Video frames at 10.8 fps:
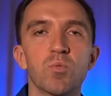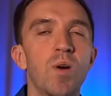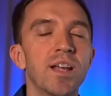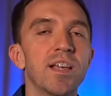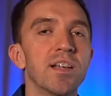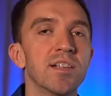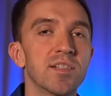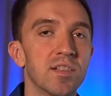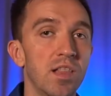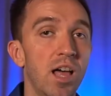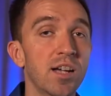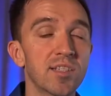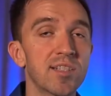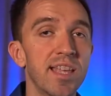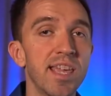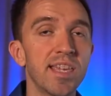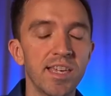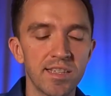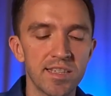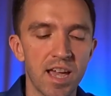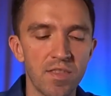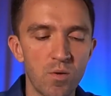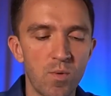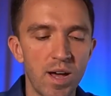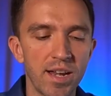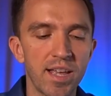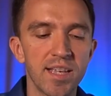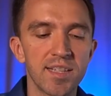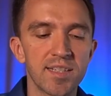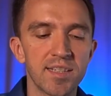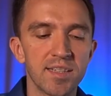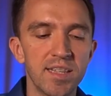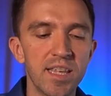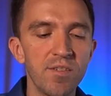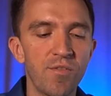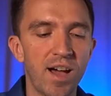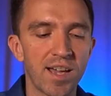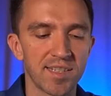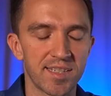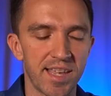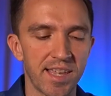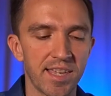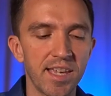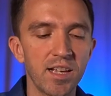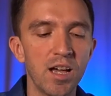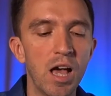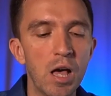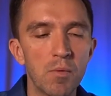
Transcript: One is locked staking, the other one is DeFi staking.